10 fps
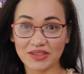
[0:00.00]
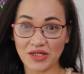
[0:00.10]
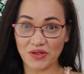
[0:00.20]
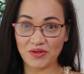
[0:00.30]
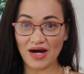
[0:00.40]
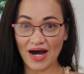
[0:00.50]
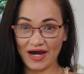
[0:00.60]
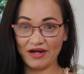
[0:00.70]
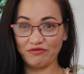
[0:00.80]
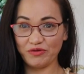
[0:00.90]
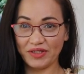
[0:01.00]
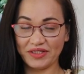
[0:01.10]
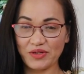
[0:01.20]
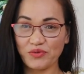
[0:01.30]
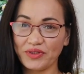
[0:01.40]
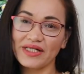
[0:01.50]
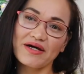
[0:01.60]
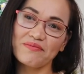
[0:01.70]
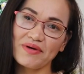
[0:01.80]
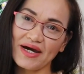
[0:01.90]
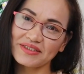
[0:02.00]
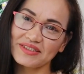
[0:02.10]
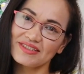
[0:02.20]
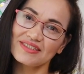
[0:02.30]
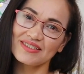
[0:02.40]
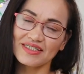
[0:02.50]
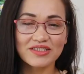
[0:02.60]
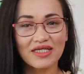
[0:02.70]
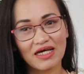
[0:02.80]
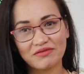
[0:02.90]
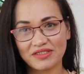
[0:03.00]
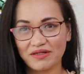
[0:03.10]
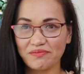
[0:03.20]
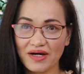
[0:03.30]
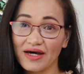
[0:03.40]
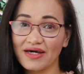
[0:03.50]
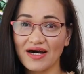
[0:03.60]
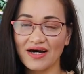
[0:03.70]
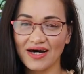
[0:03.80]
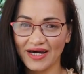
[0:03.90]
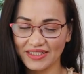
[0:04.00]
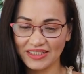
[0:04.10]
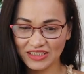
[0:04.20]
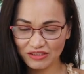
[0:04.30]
So, hi everyone and welcome back to Scentsational Lifestyle by Hayde.